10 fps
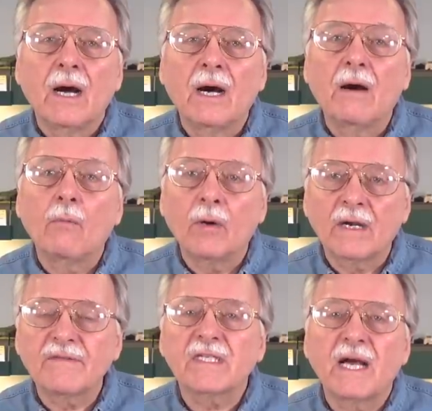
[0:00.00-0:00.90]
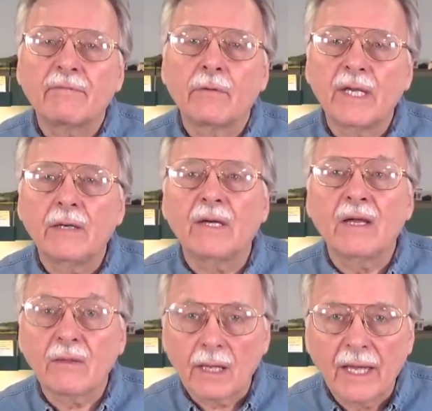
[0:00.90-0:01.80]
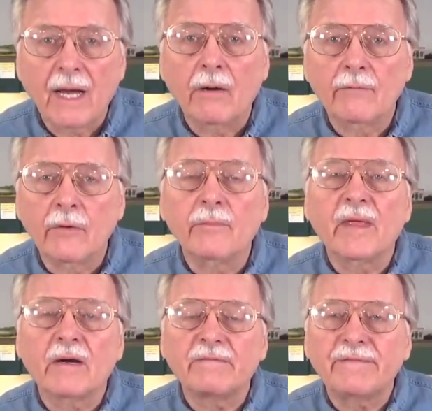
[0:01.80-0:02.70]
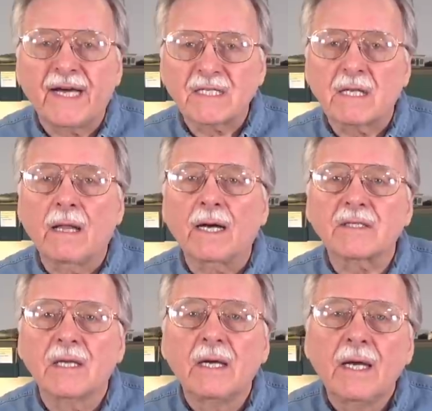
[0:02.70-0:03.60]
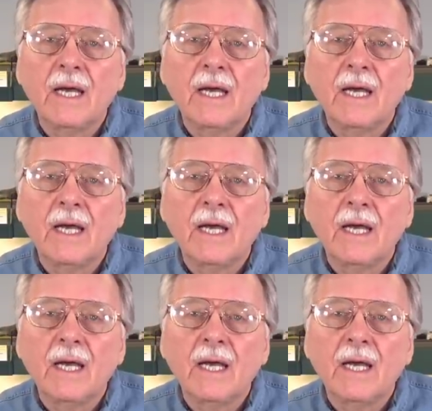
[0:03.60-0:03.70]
uh, one of several here in the layout room that are fast clocks